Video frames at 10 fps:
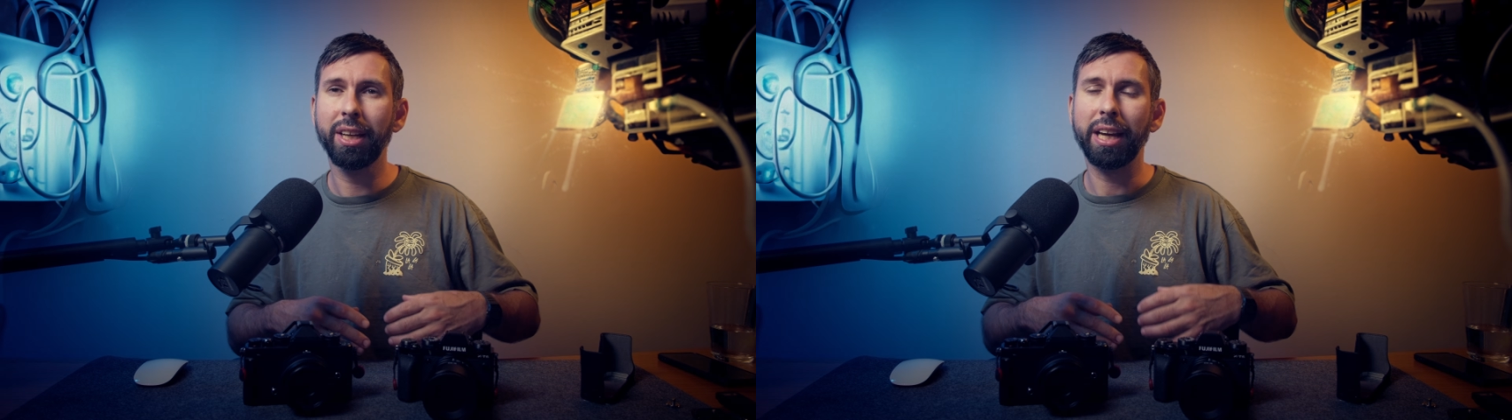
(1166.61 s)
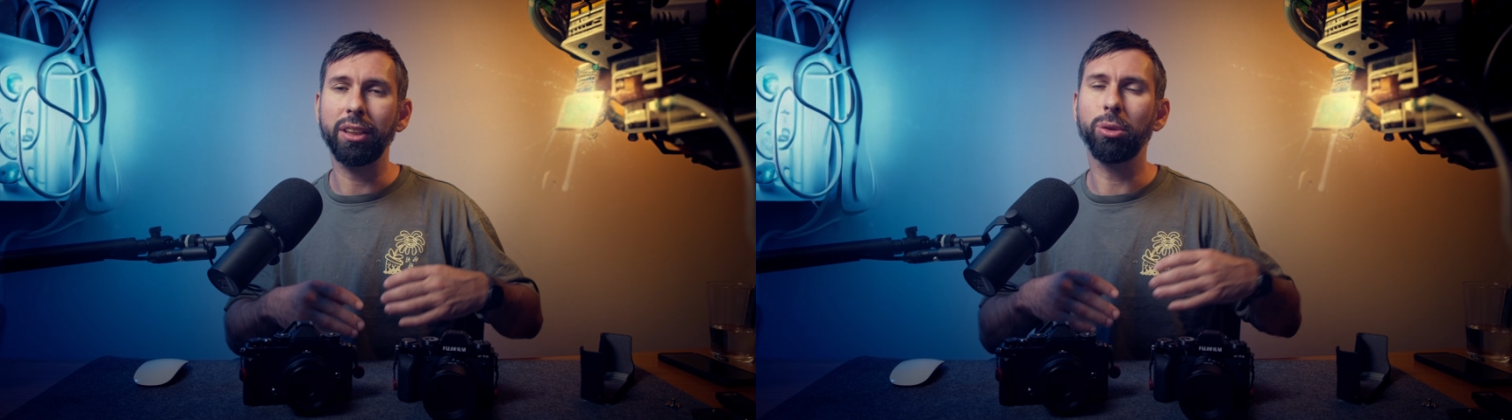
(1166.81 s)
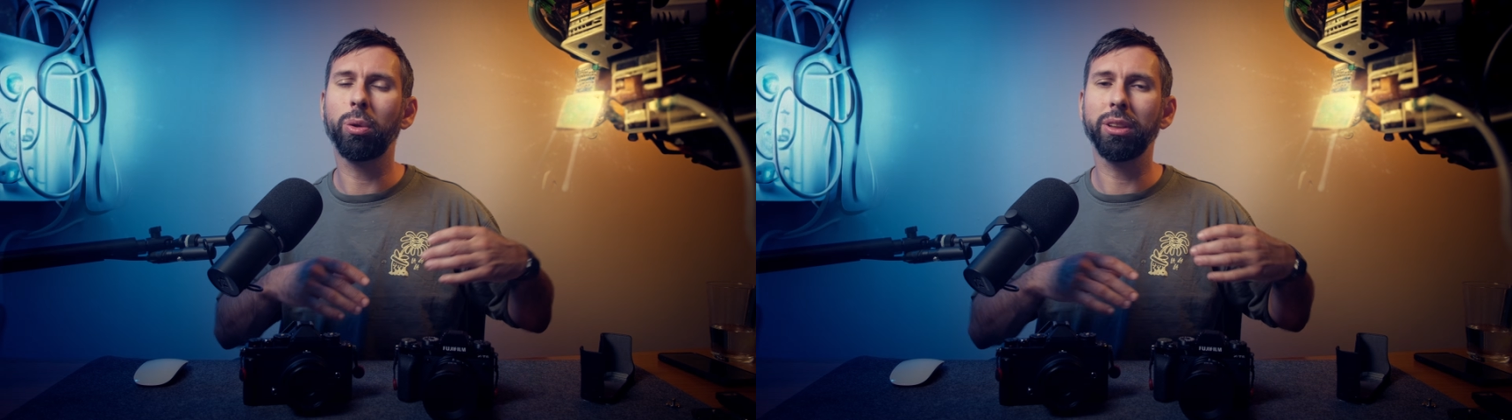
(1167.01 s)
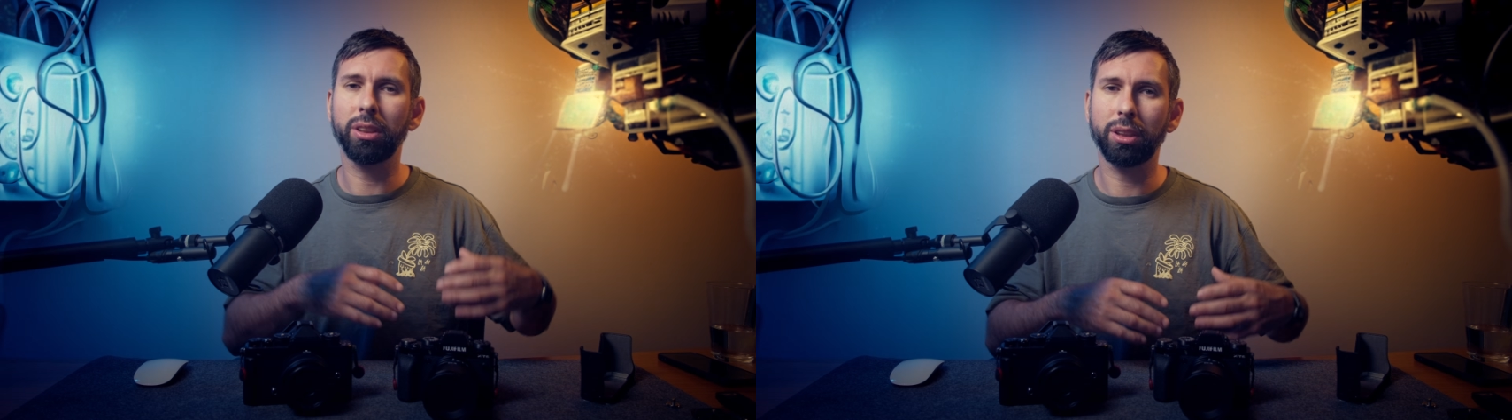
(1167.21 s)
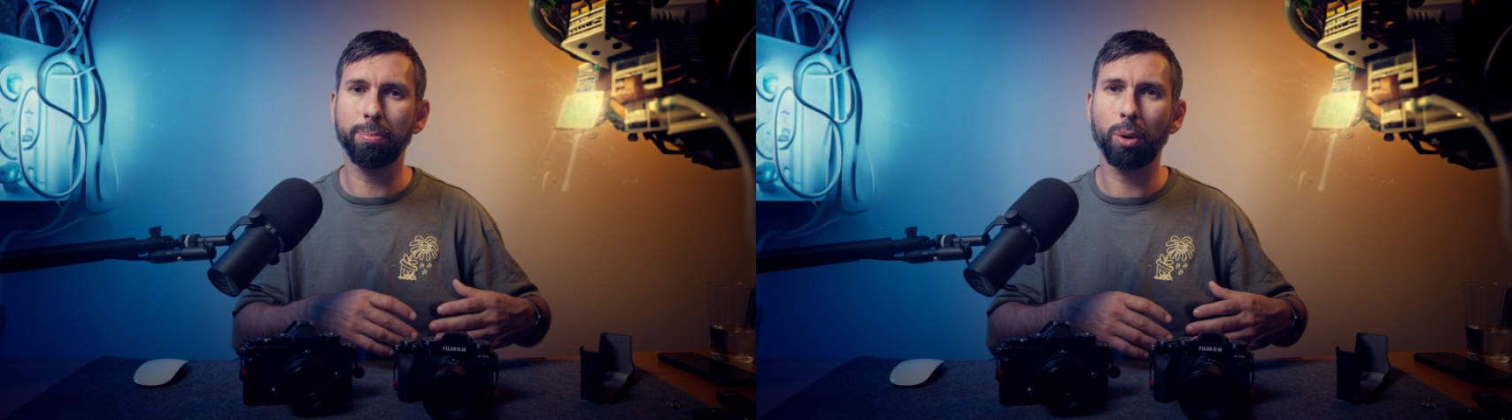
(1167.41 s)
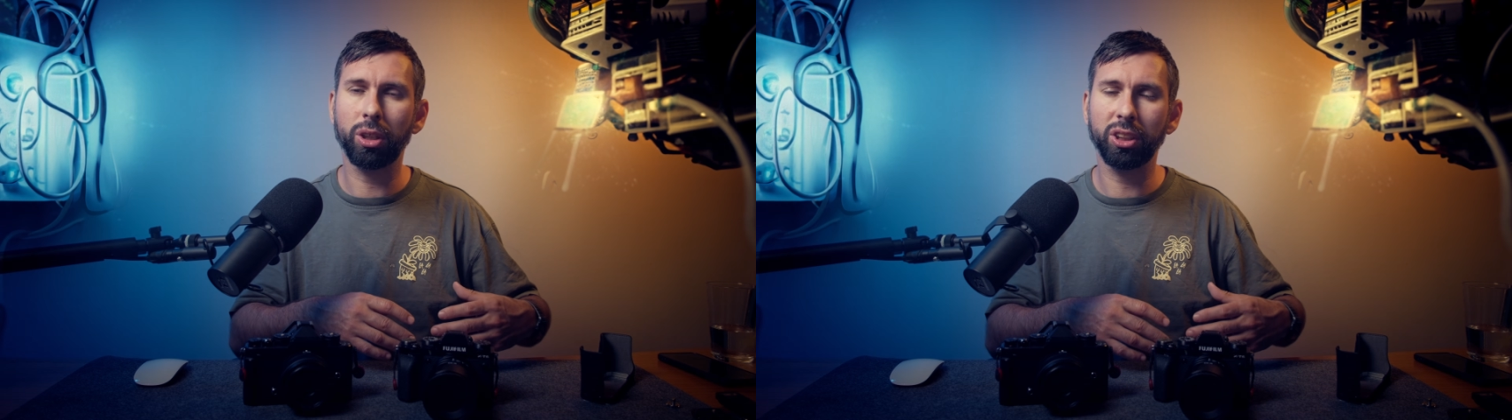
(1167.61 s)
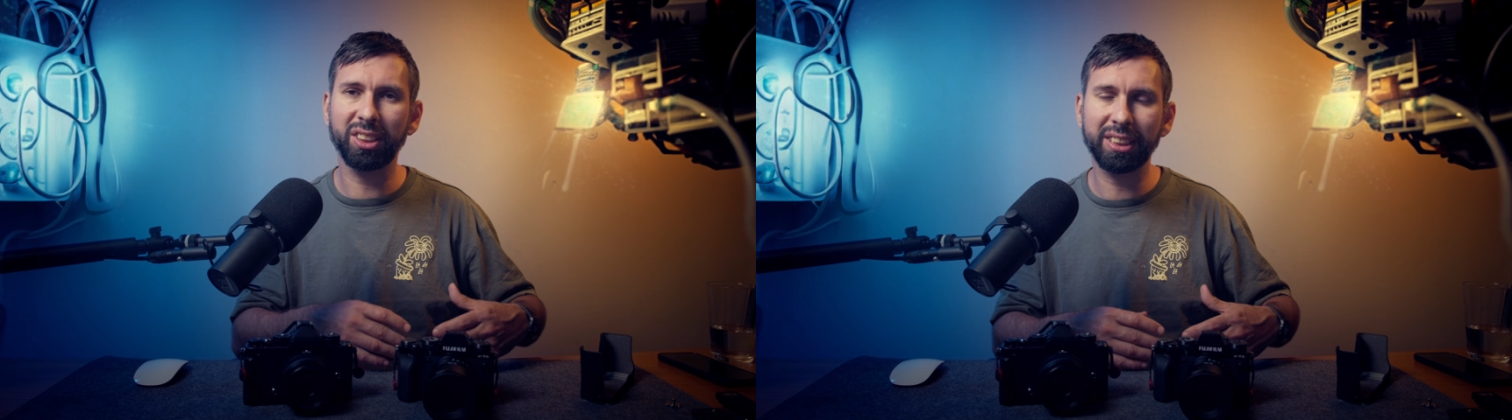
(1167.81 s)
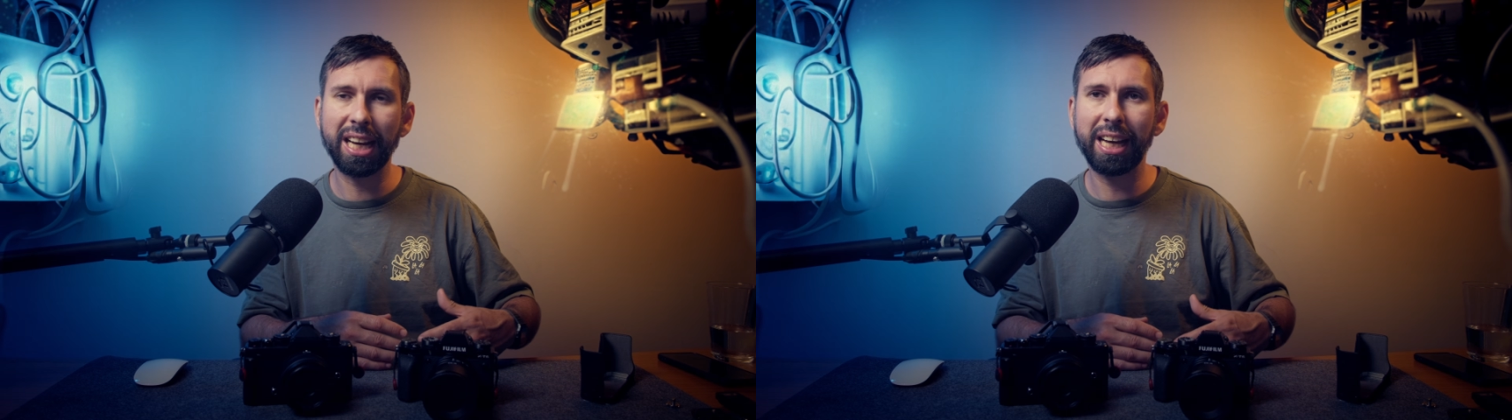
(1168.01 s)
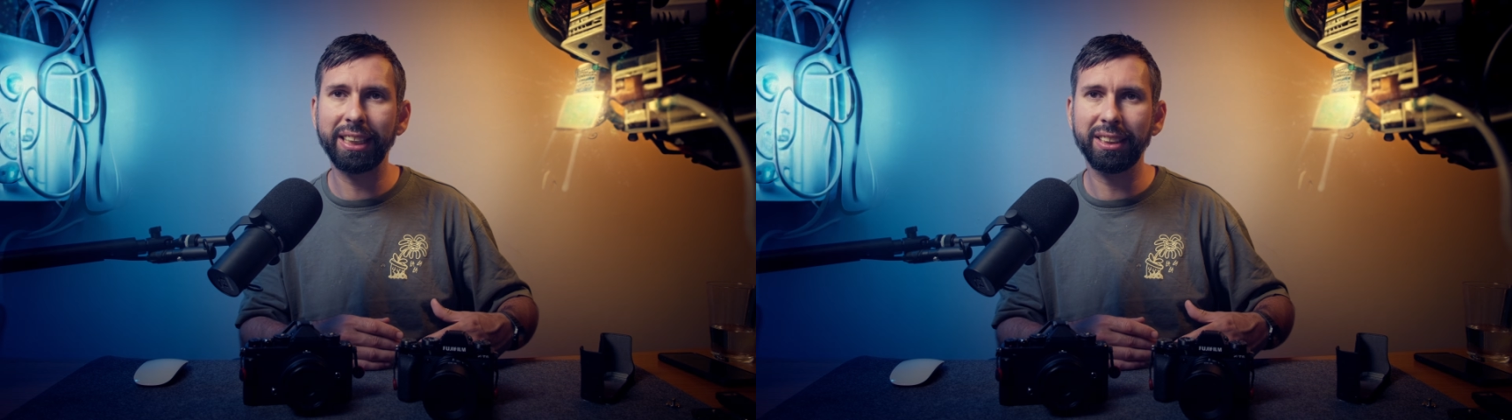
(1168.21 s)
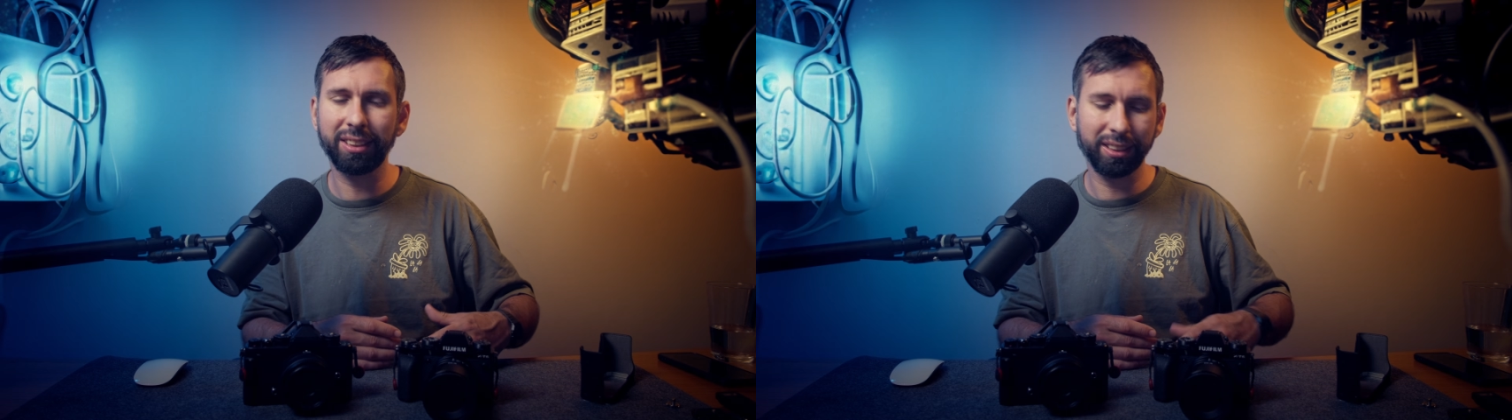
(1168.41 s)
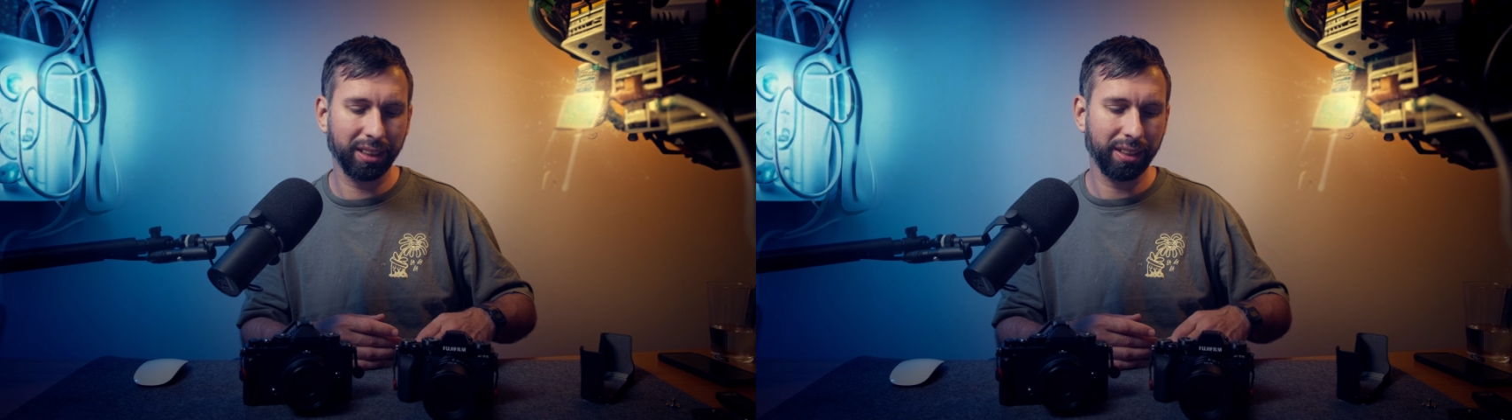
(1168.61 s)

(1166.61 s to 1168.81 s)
and you want a smaller size,